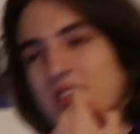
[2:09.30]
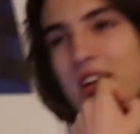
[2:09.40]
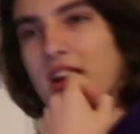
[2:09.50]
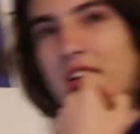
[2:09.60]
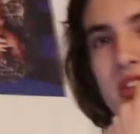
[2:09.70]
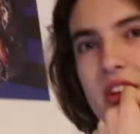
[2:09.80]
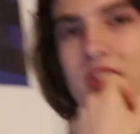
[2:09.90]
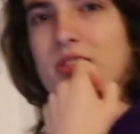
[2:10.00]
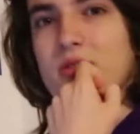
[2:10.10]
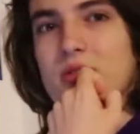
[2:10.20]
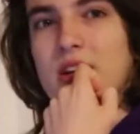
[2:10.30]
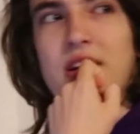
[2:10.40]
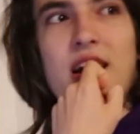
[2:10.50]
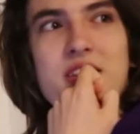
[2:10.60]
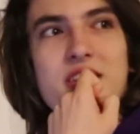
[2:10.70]
10 out of 10.
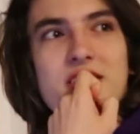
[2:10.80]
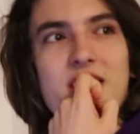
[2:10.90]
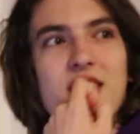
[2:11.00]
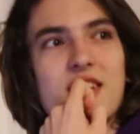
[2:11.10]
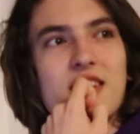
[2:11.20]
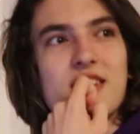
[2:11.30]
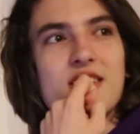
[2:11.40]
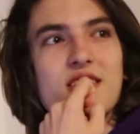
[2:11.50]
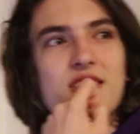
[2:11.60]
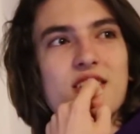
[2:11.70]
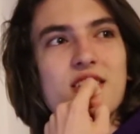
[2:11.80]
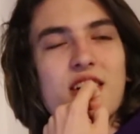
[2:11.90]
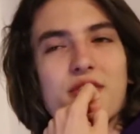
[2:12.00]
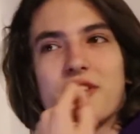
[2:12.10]
And IGN's kind of like, yeah, IGN... I